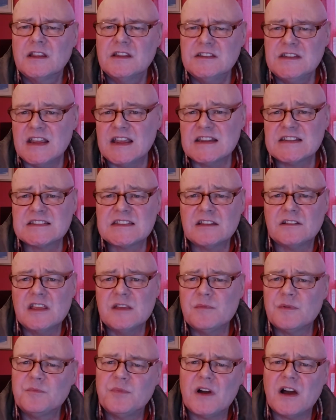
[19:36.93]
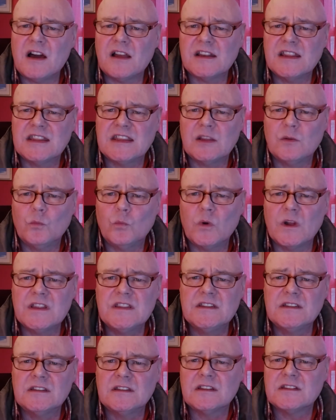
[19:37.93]
Yes, the Labour Party can
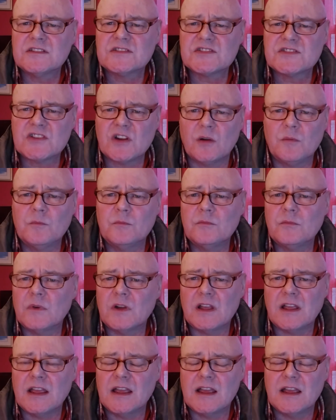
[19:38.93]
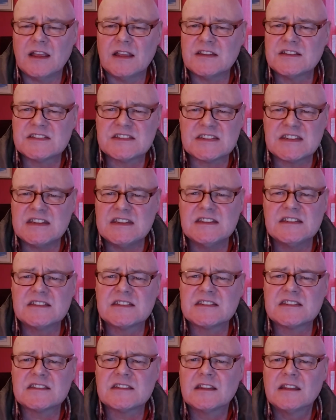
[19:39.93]
win some
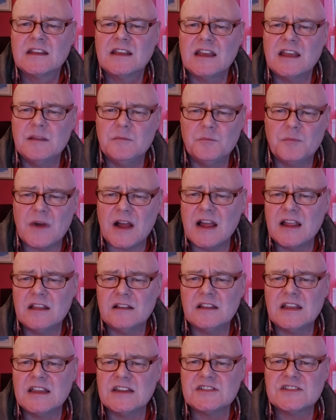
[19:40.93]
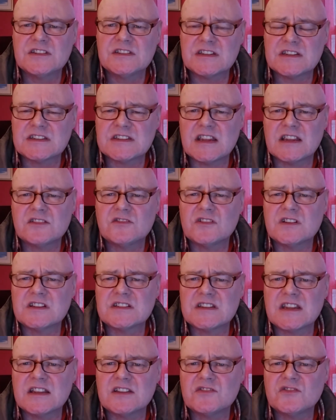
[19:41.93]
seats in by-elections, etc.,
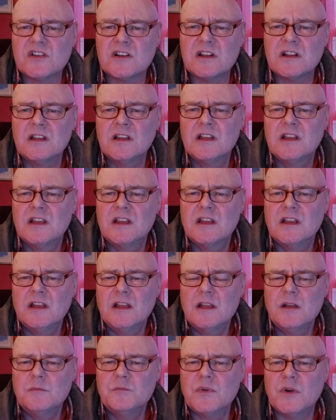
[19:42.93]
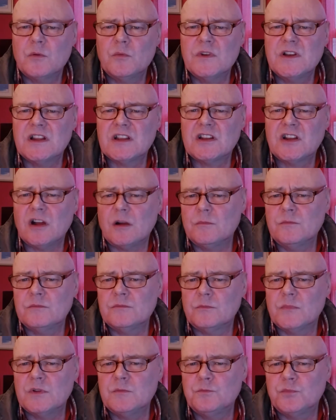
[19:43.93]
etc. But
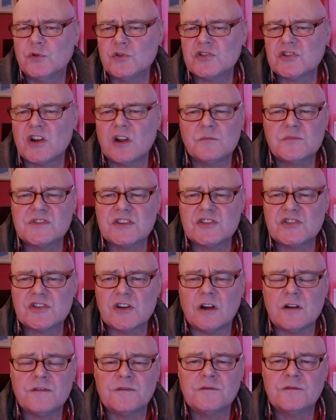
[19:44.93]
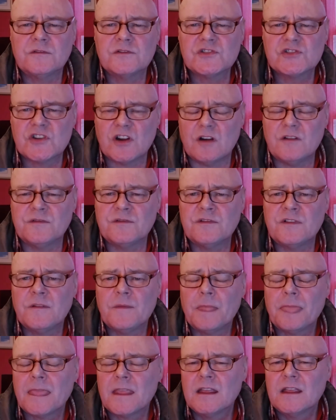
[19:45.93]
when push comes to shove,
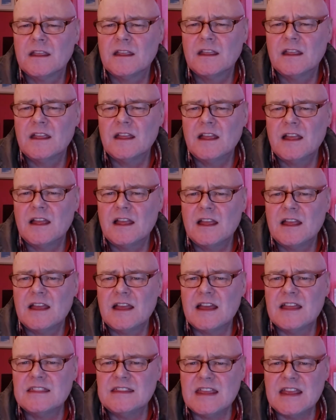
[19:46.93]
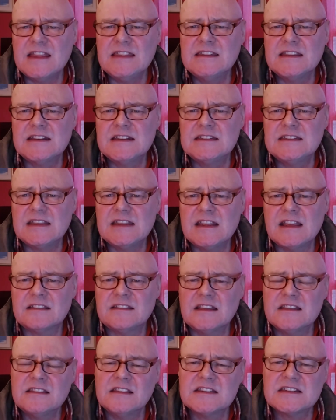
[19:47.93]
at the end of the day, I
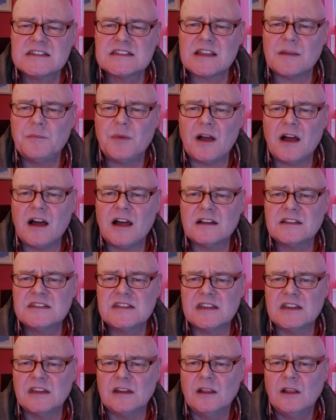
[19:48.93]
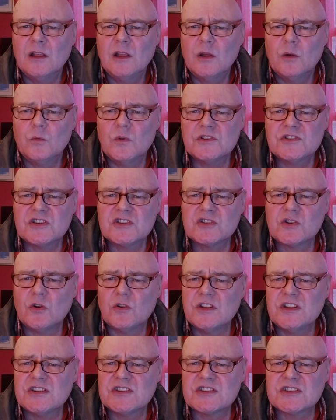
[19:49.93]
think this is a party which is
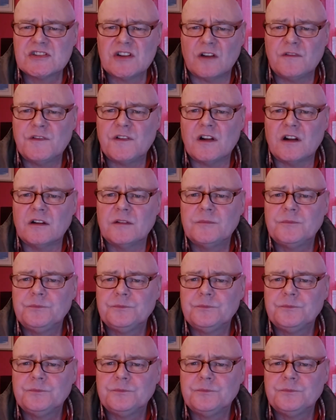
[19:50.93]
going to suffer.